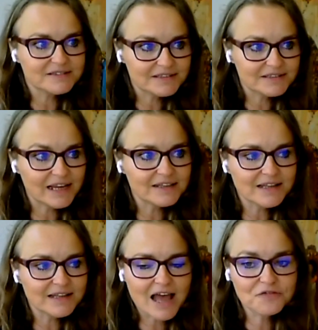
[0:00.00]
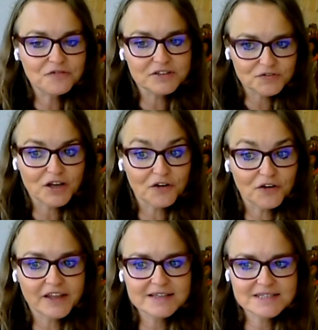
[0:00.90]
daily life in different
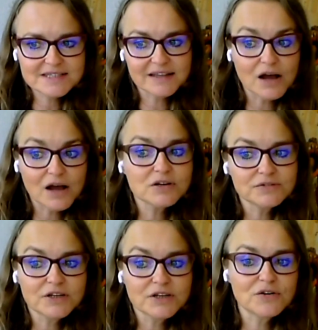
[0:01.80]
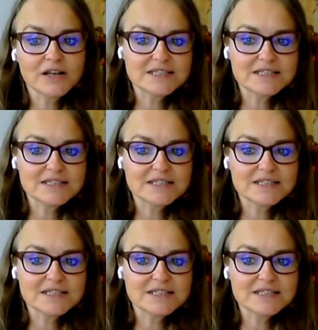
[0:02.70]
contexts, and how can we correlate?